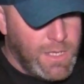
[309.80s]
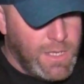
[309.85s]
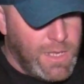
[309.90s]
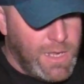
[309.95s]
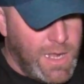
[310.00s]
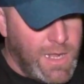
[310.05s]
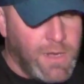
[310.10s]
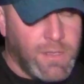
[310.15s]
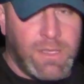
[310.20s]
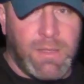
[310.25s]

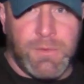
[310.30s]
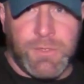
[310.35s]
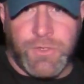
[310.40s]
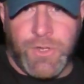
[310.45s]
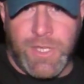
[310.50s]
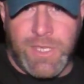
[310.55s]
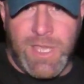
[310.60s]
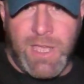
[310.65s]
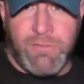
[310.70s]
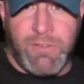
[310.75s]
and I'll
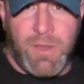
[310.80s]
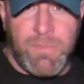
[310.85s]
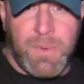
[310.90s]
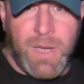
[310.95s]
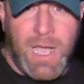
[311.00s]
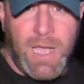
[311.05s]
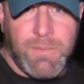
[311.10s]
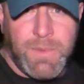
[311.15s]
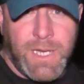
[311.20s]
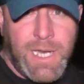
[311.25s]
demonstrate that right
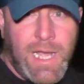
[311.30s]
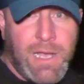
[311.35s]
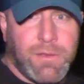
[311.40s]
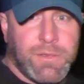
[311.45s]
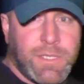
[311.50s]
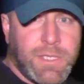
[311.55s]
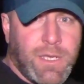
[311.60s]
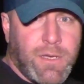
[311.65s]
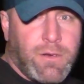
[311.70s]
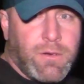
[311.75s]
behind me now.
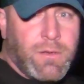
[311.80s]
So